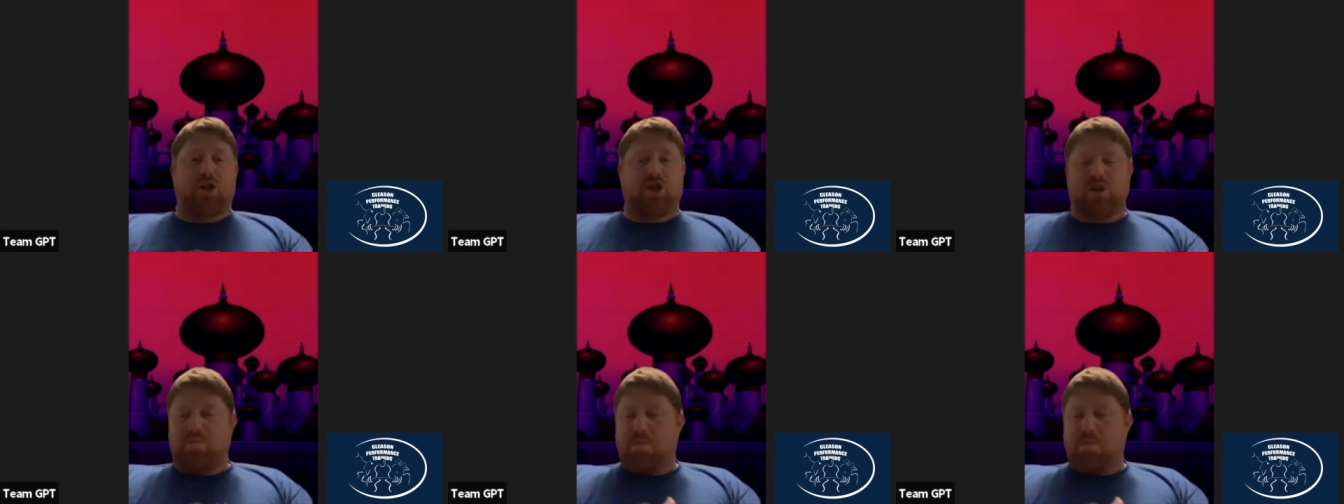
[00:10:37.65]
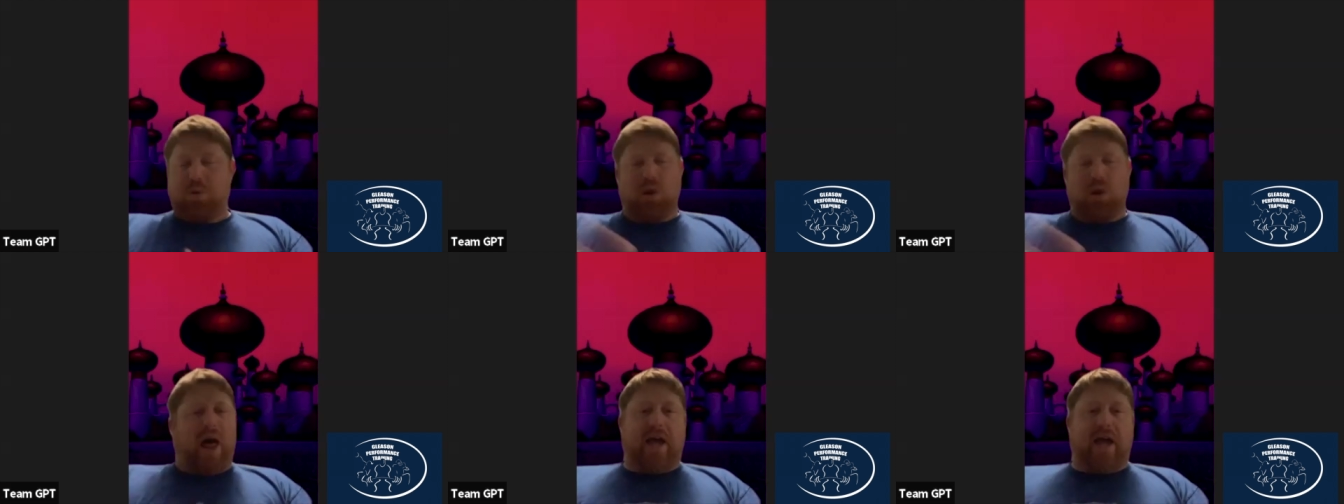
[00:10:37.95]
just
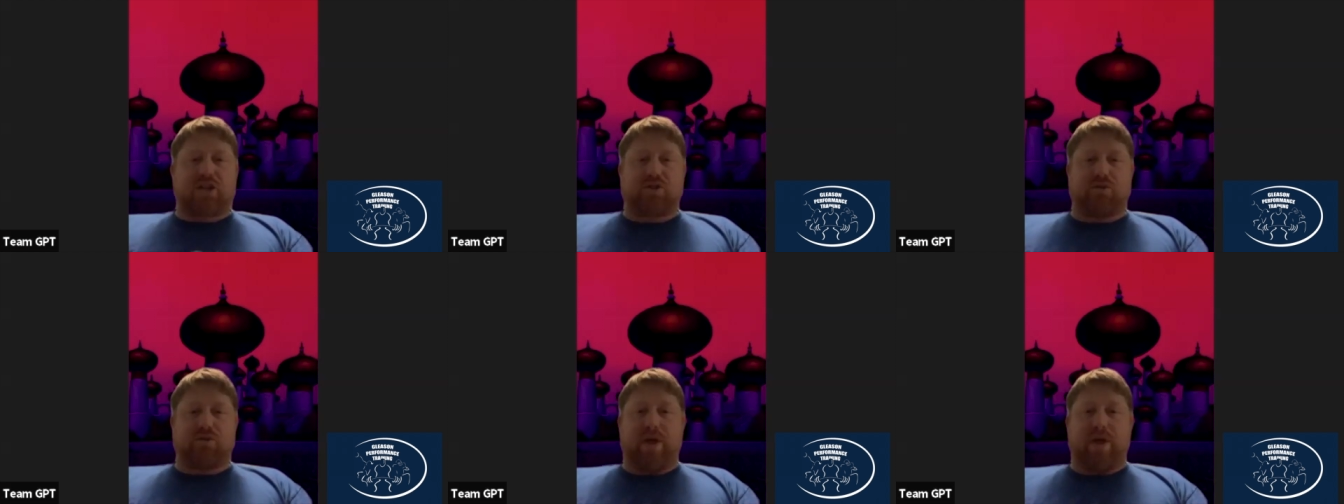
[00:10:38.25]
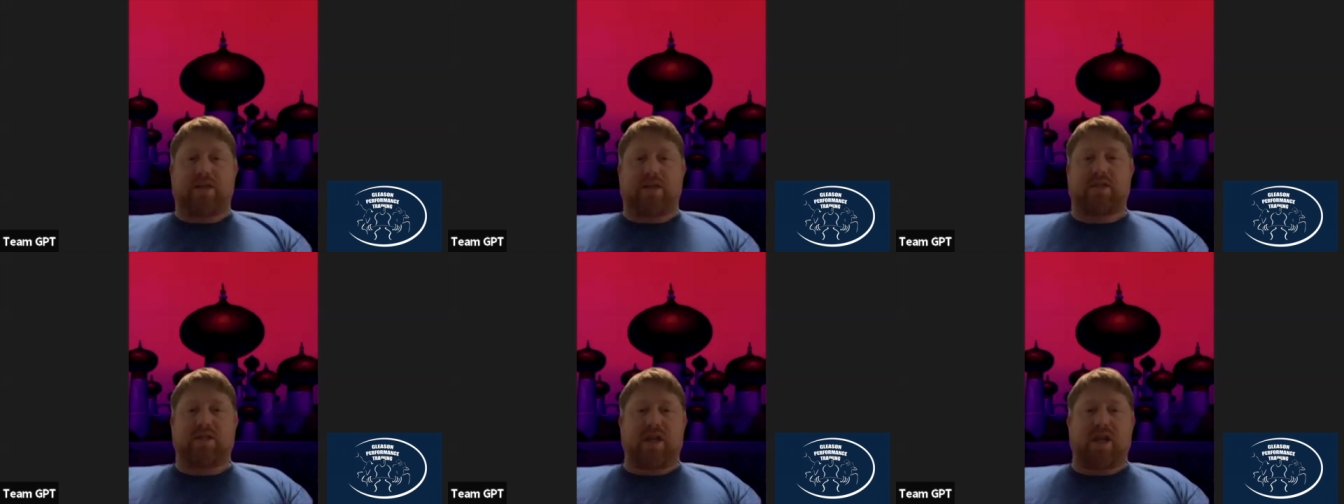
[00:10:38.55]
blast through
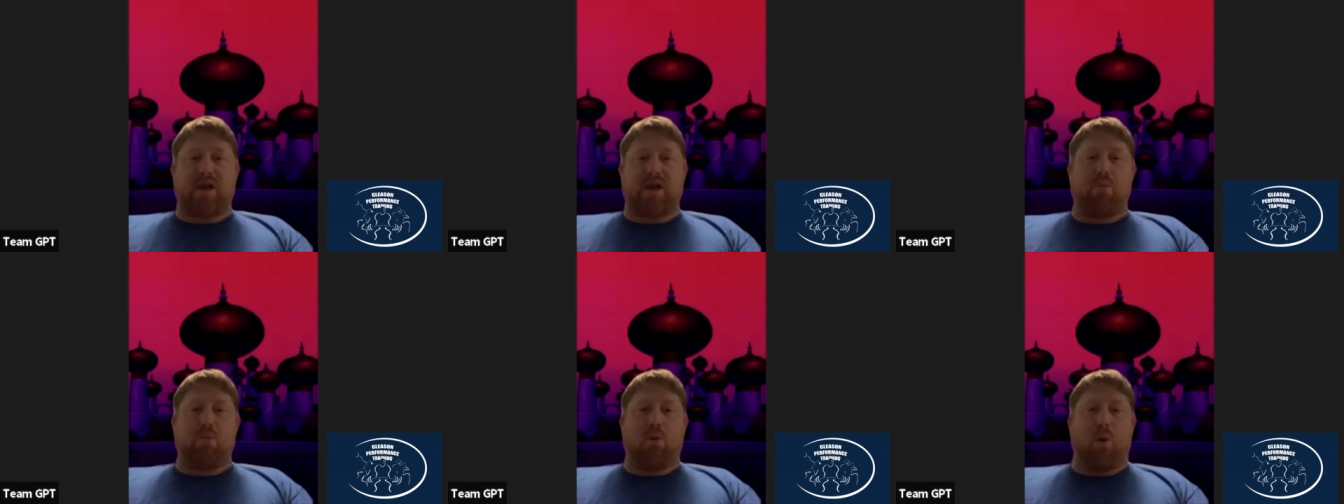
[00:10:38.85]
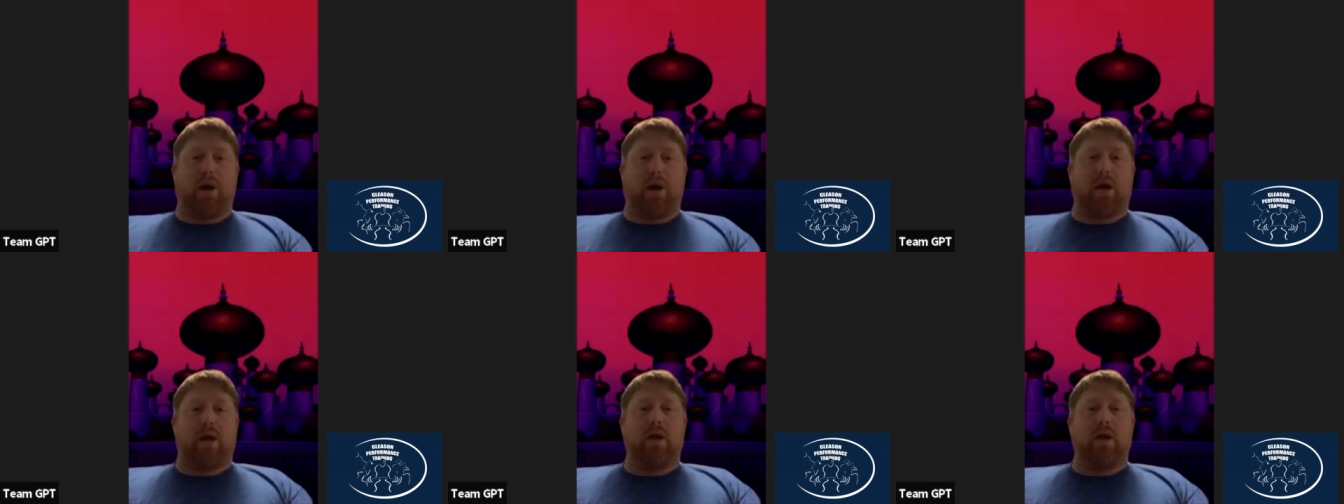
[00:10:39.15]
that sticking
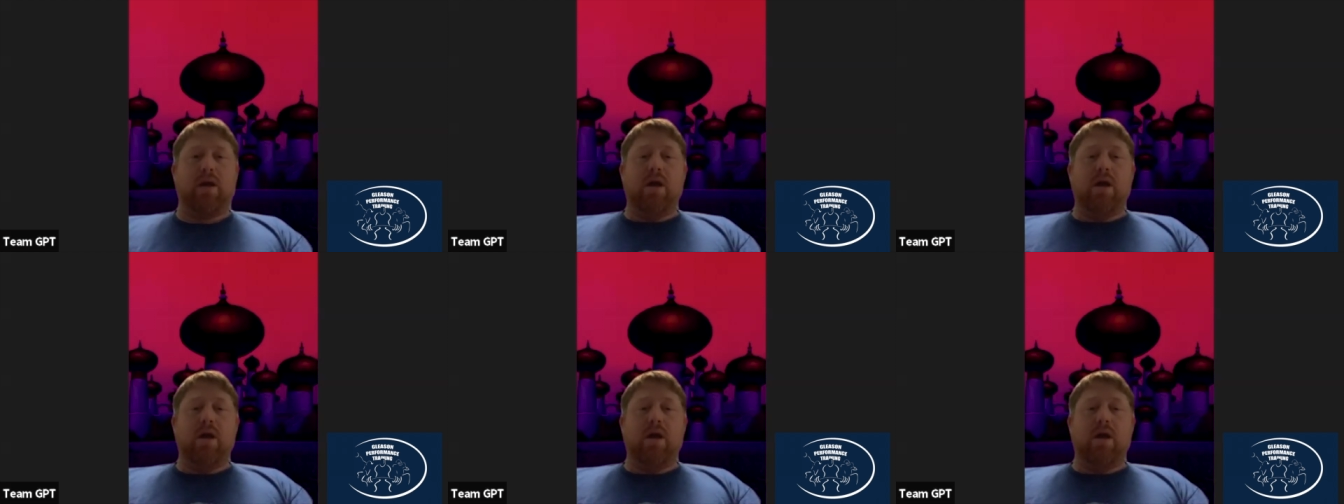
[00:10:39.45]
point.